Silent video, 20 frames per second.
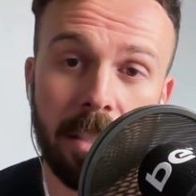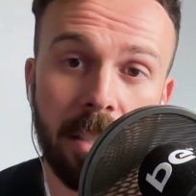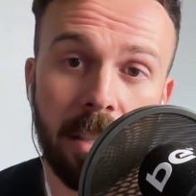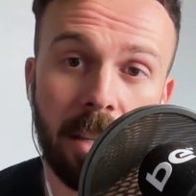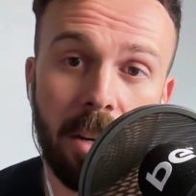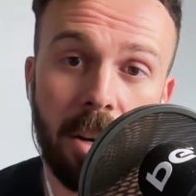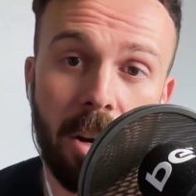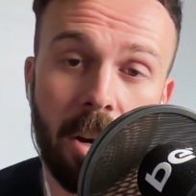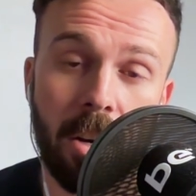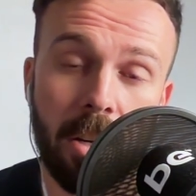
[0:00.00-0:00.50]

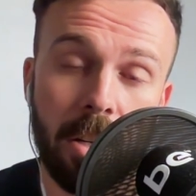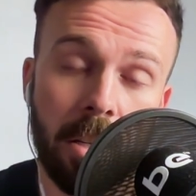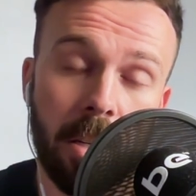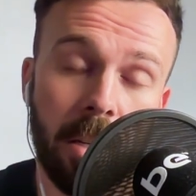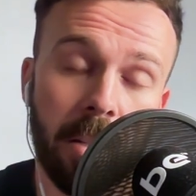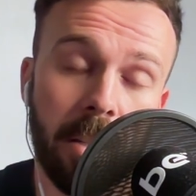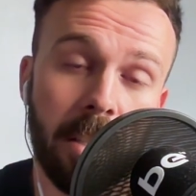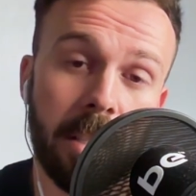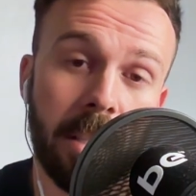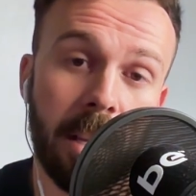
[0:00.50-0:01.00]
I can
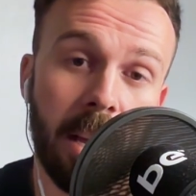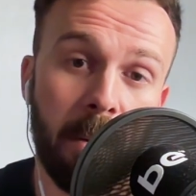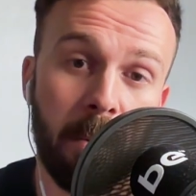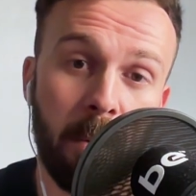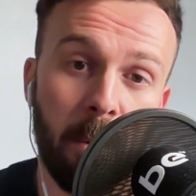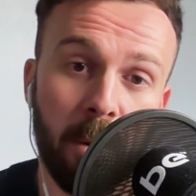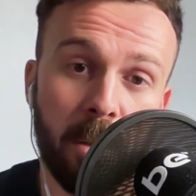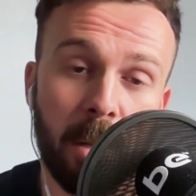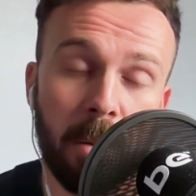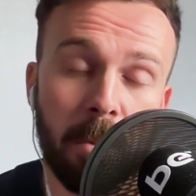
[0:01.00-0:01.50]
understand
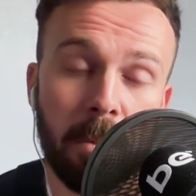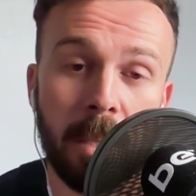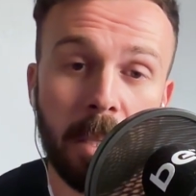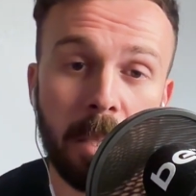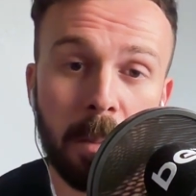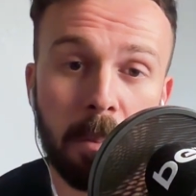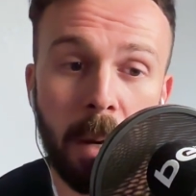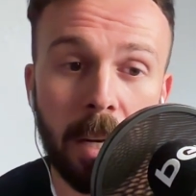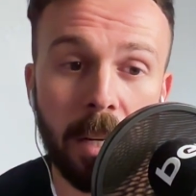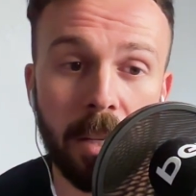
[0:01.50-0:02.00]
why some of
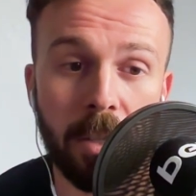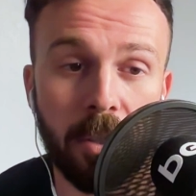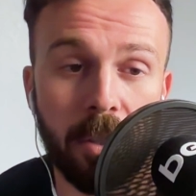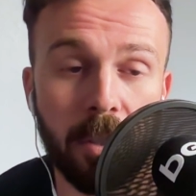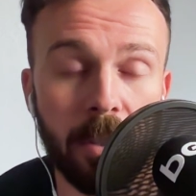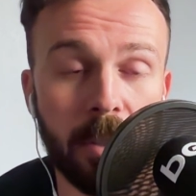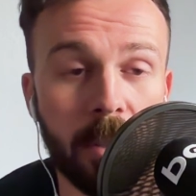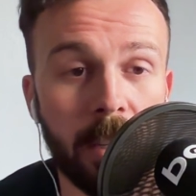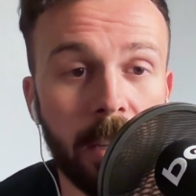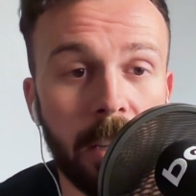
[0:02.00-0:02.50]
these
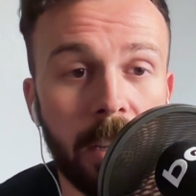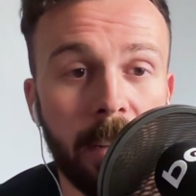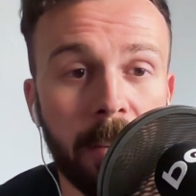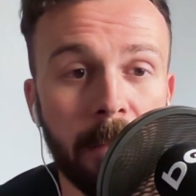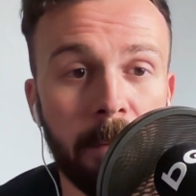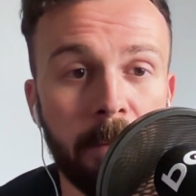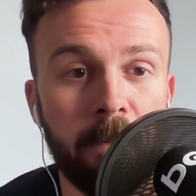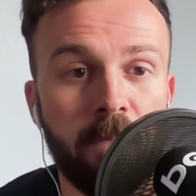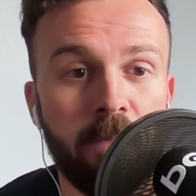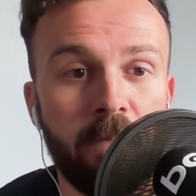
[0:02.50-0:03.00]
managers. I
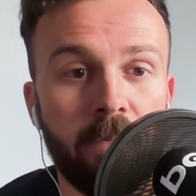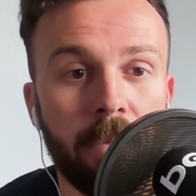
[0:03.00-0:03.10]
mean,